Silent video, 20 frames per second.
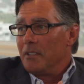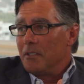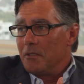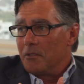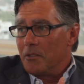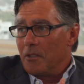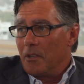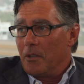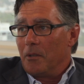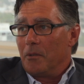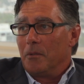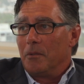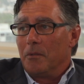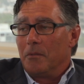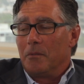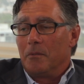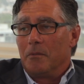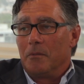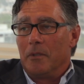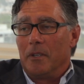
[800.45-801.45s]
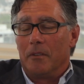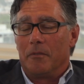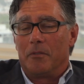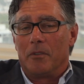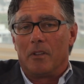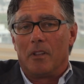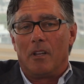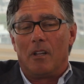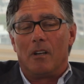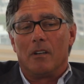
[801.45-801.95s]
so we're in it
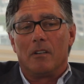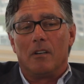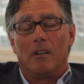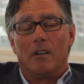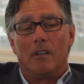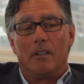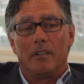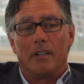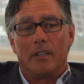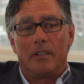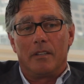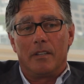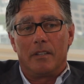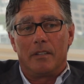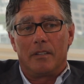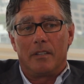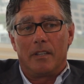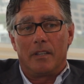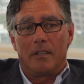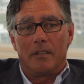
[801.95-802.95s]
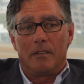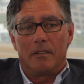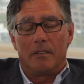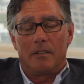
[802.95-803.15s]
for the long haul, and I think that